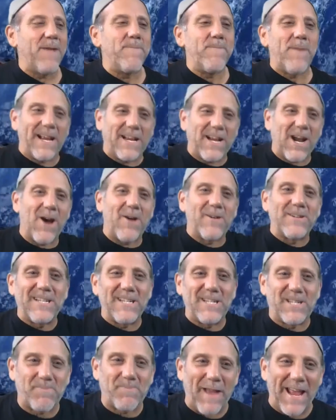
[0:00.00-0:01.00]
my car was
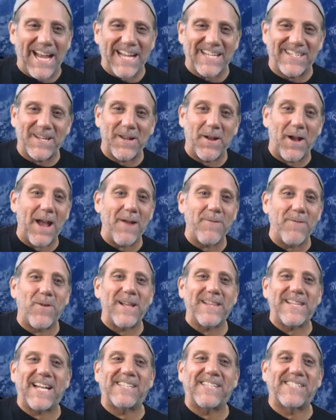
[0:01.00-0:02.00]
in space, I
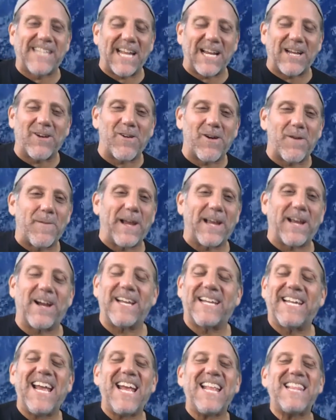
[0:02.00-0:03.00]
want that sticker on my
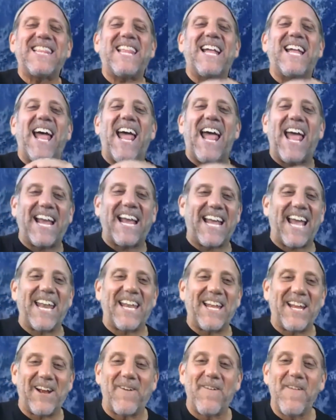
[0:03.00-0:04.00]
car. Get the heck out
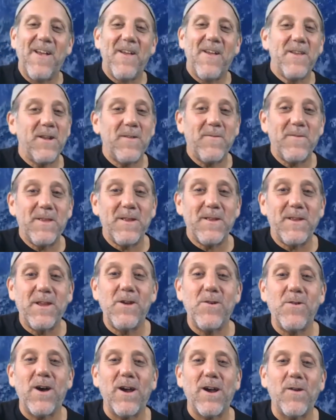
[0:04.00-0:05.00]
of here.
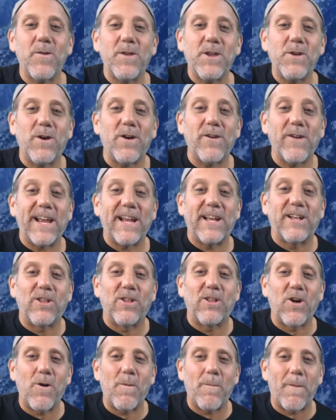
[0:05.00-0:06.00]
You are a
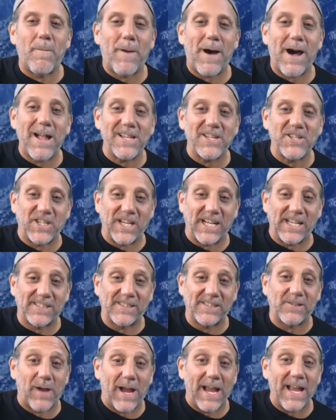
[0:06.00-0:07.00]
globe
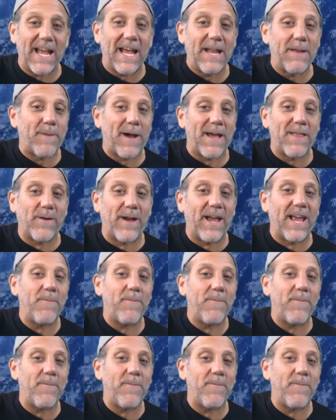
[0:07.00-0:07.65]
apologist, right? And by the way,